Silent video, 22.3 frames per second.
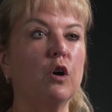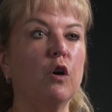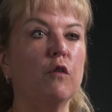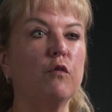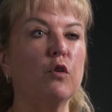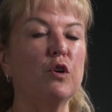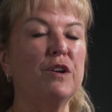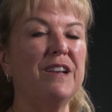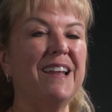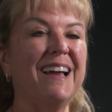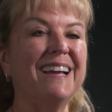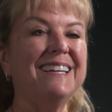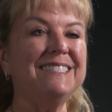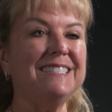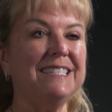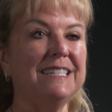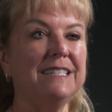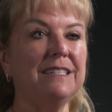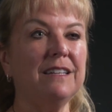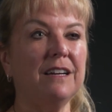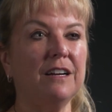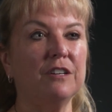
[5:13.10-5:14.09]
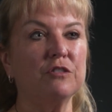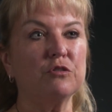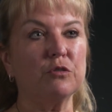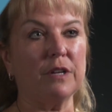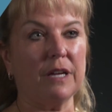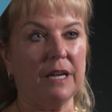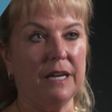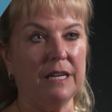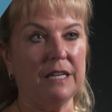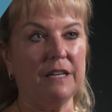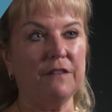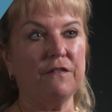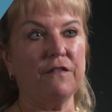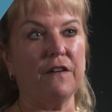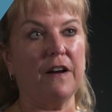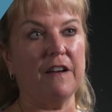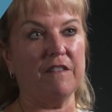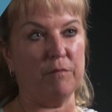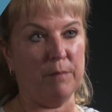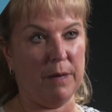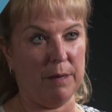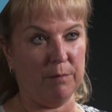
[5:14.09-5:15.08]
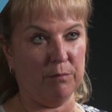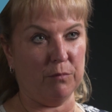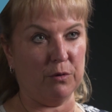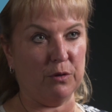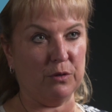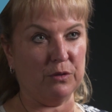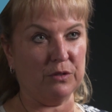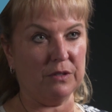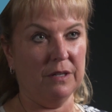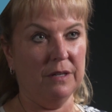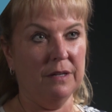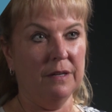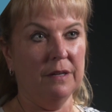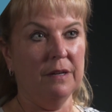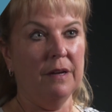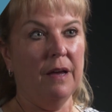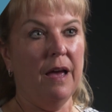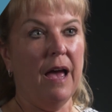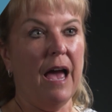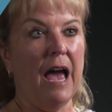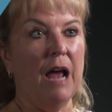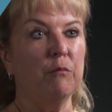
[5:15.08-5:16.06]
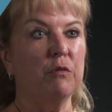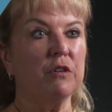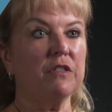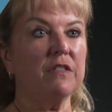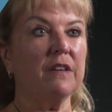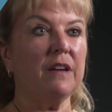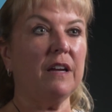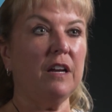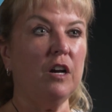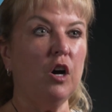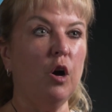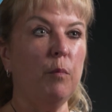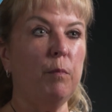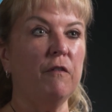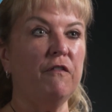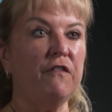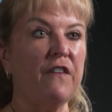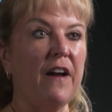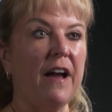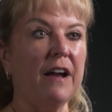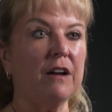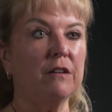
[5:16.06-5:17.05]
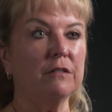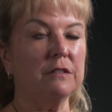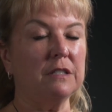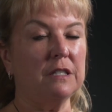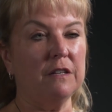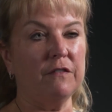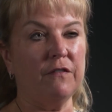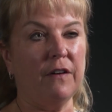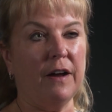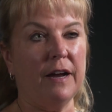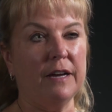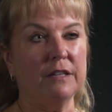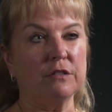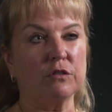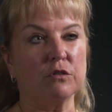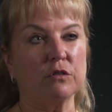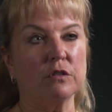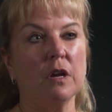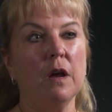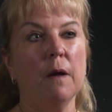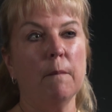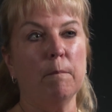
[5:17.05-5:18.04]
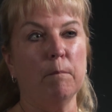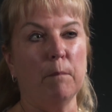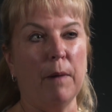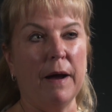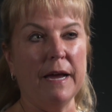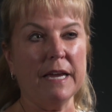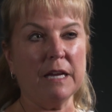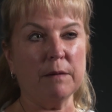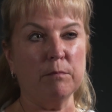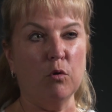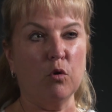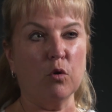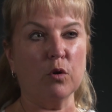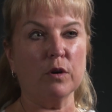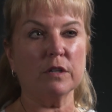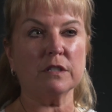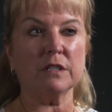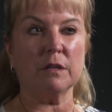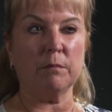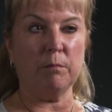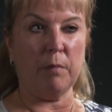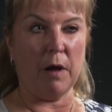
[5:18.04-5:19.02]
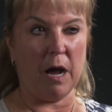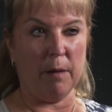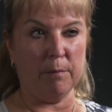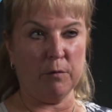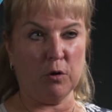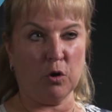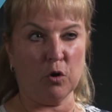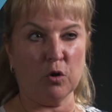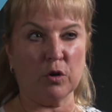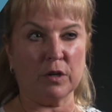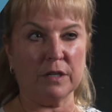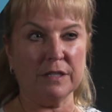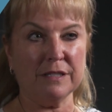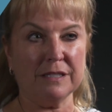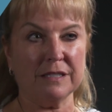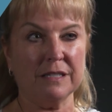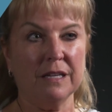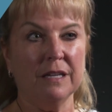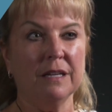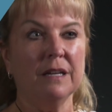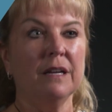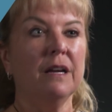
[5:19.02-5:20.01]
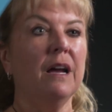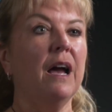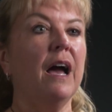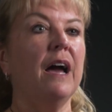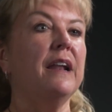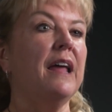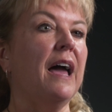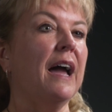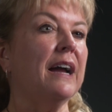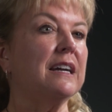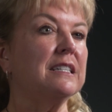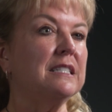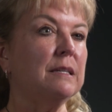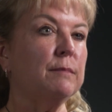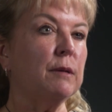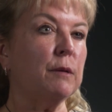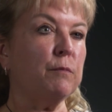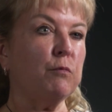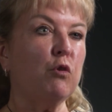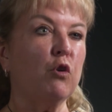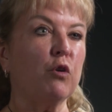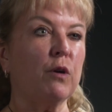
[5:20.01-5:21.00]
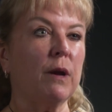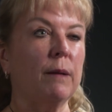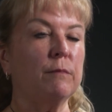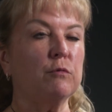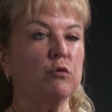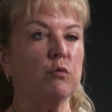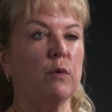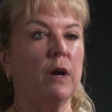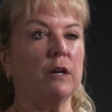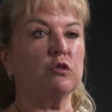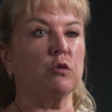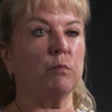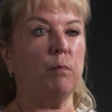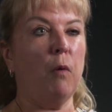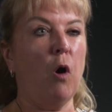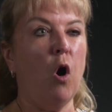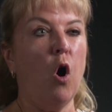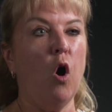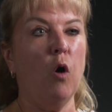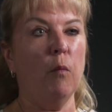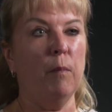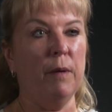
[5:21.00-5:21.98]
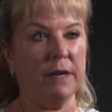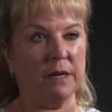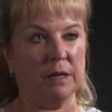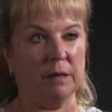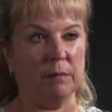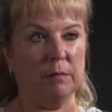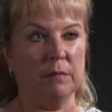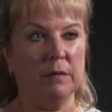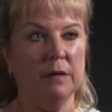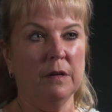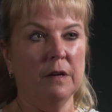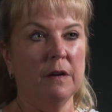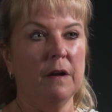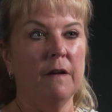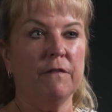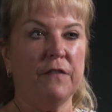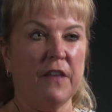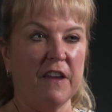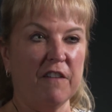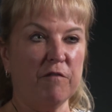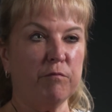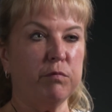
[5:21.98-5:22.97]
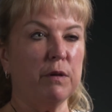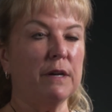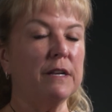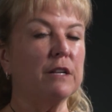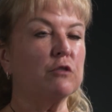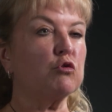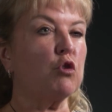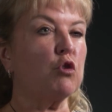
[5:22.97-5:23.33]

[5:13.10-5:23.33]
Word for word: to over 1,985 members. And with the help of faculty advisors Mike Morris and Bob Curtis, and academic program director Paul Bingham, they've played a